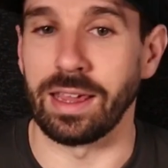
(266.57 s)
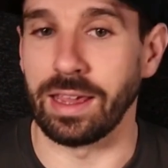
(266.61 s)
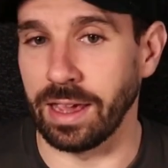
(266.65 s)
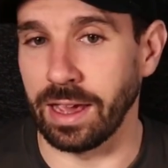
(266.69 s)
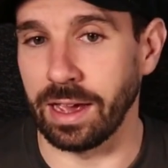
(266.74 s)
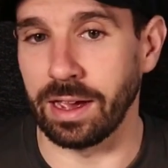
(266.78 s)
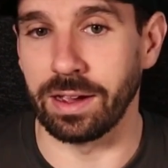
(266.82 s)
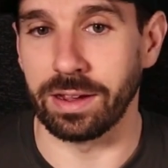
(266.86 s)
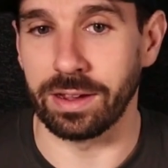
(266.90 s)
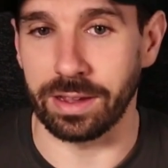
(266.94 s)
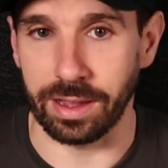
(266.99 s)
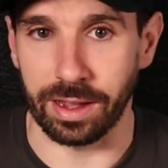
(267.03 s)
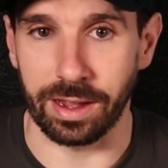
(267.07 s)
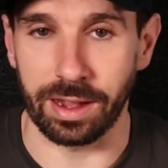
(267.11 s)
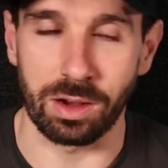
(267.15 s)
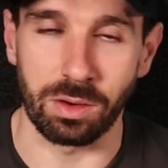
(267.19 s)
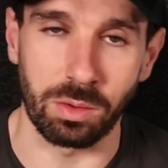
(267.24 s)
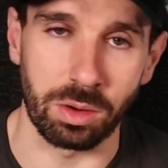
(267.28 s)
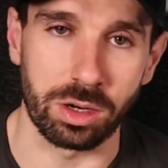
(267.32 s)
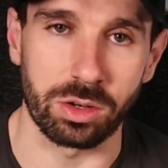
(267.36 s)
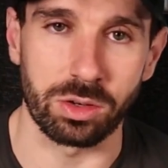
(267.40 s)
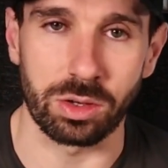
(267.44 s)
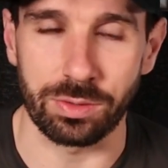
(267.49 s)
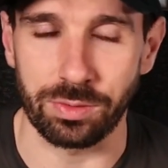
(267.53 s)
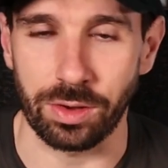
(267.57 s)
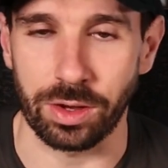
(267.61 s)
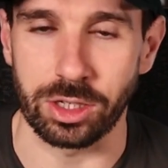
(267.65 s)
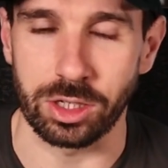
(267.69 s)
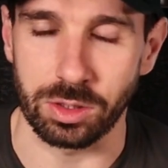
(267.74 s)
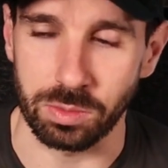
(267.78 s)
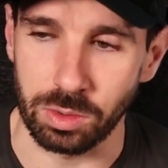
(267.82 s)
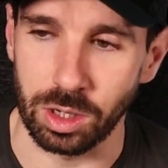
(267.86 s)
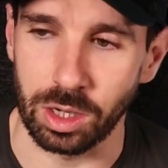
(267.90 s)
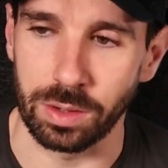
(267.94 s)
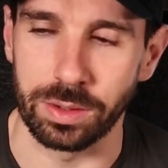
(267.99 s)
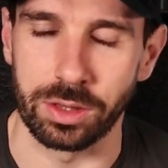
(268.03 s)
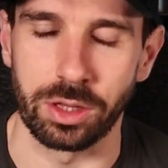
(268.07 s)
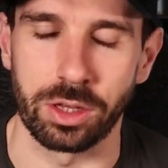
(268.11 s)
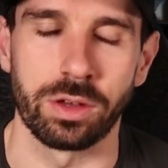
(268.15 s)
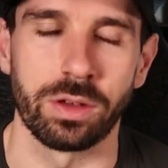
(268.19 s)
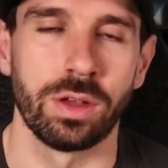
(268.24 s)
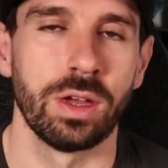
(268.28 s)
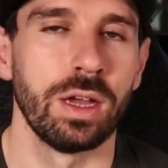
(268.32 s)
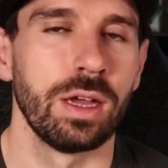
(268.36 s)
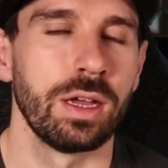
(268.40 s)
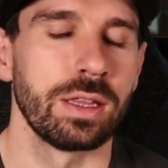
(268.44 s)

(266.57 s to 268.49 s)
yeah, okay, I wonder if I should work with you,